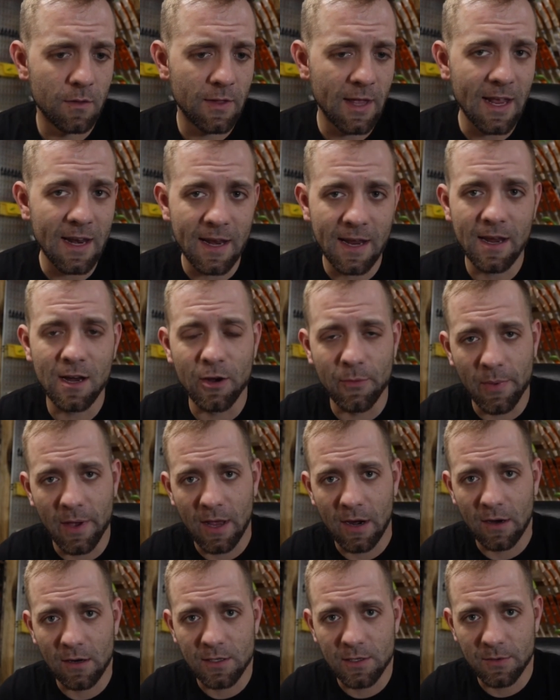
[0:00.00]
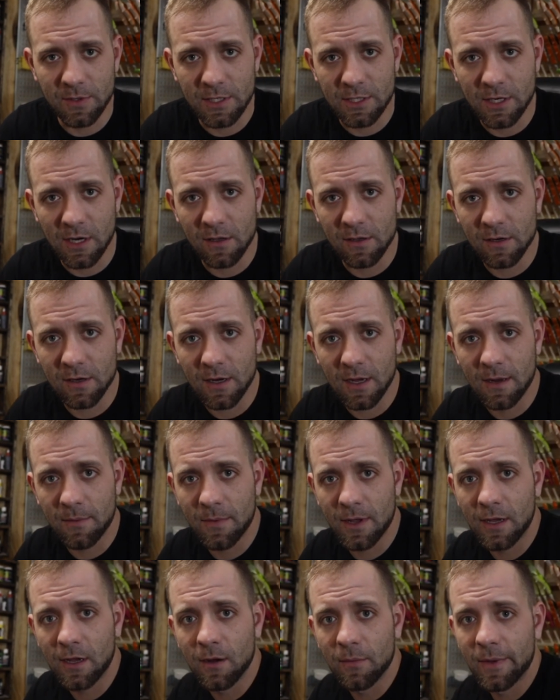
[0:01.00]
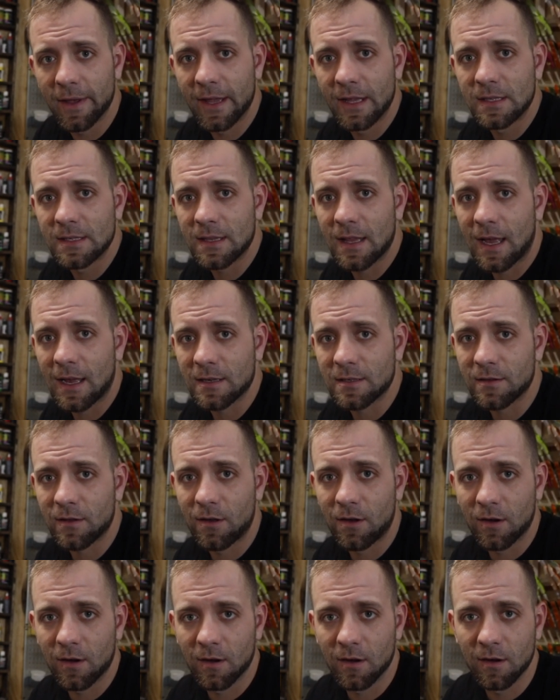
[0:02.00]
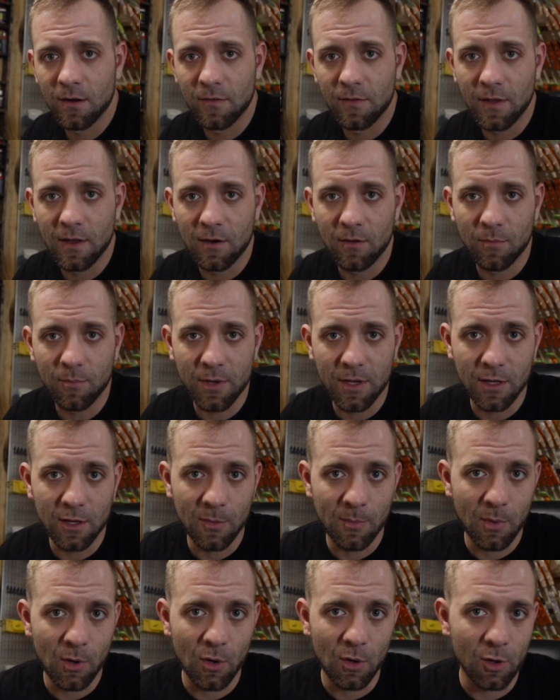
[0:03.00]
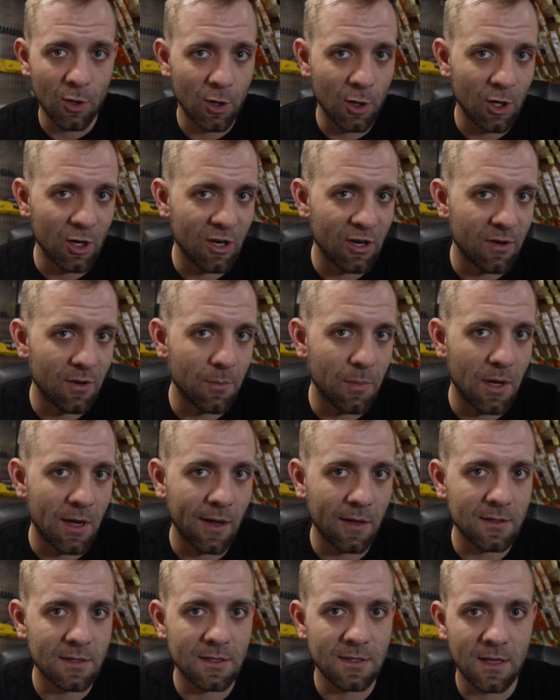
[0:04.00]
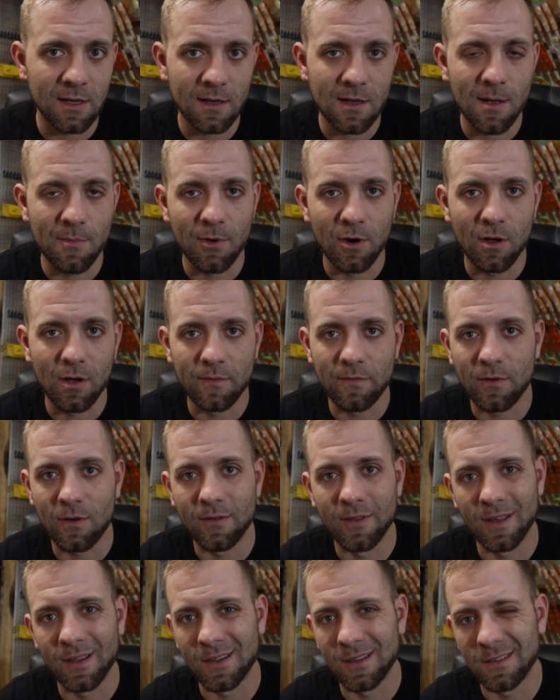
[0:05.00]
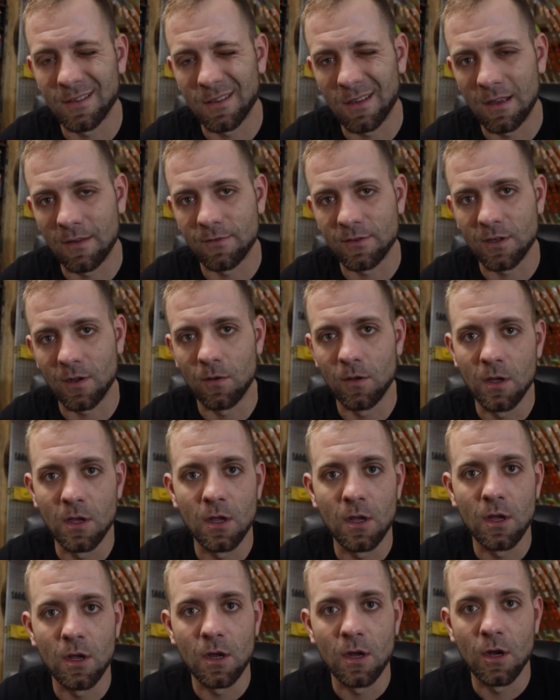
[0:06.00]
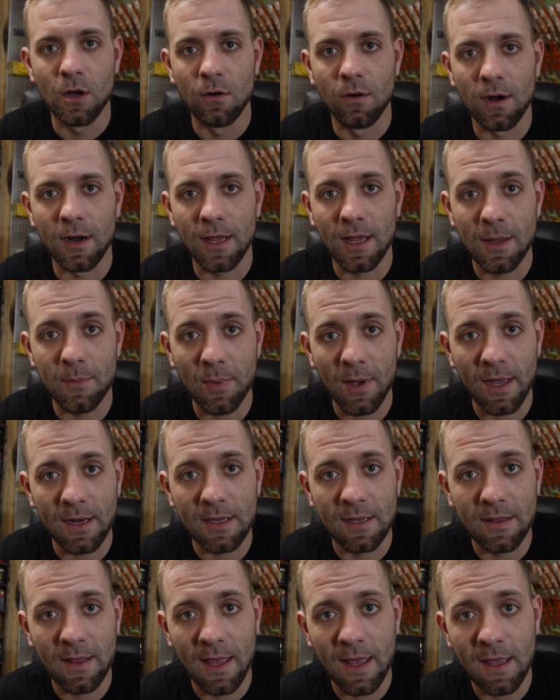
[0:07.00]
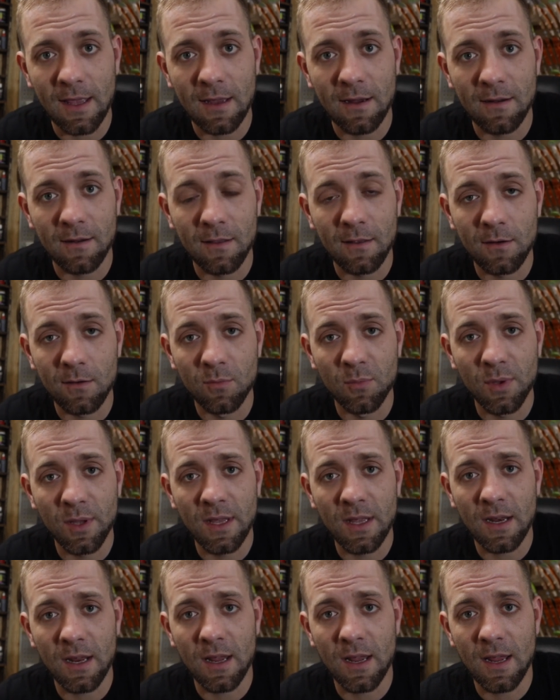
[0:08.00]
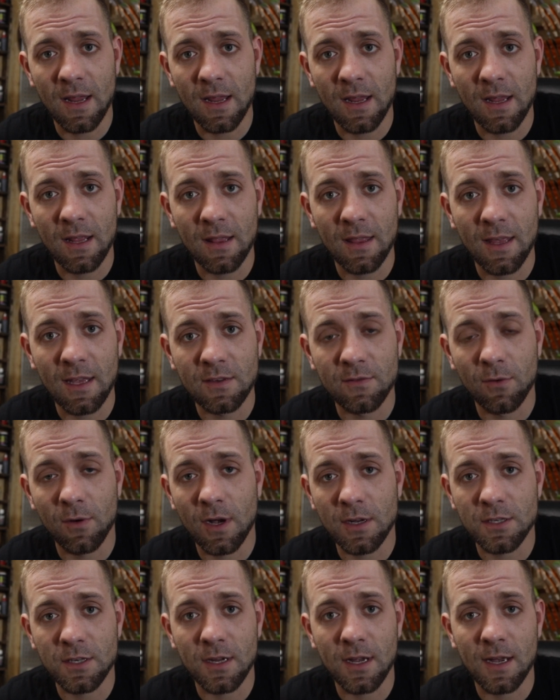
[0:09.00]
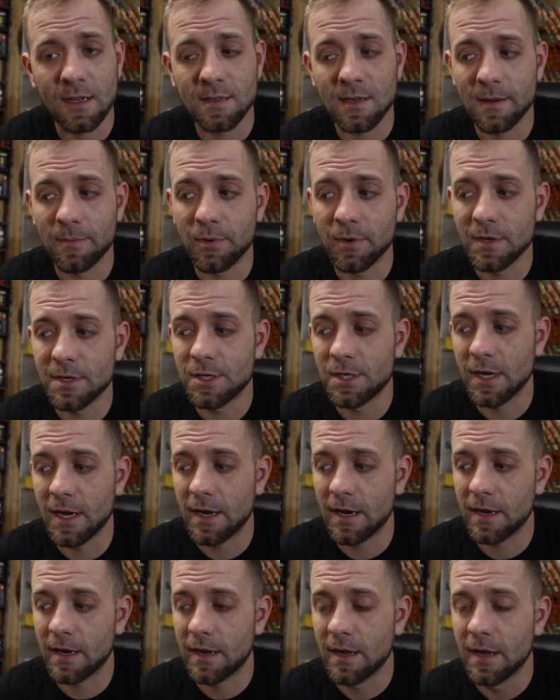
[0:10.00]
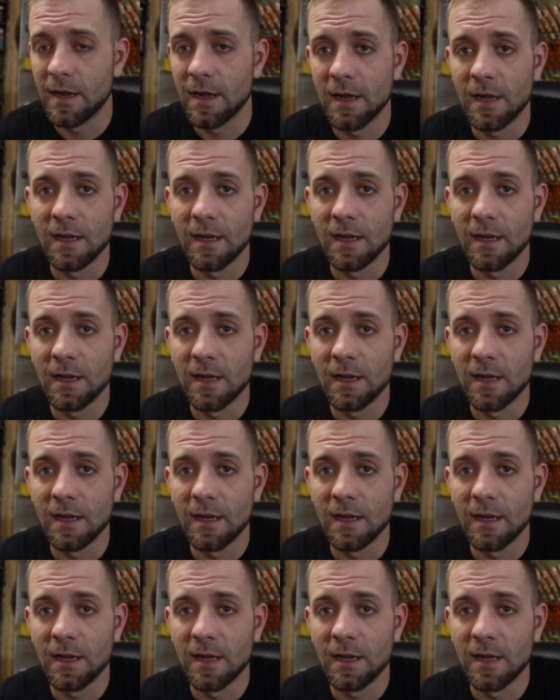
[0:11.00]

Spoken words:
they adhere better to each other and make your baits last longer. They don't peel apart, epoxy's not coming off, all that good stuff. So we're going to get back to that here in a little bit. And thanks for watching, guys. I appreciate it.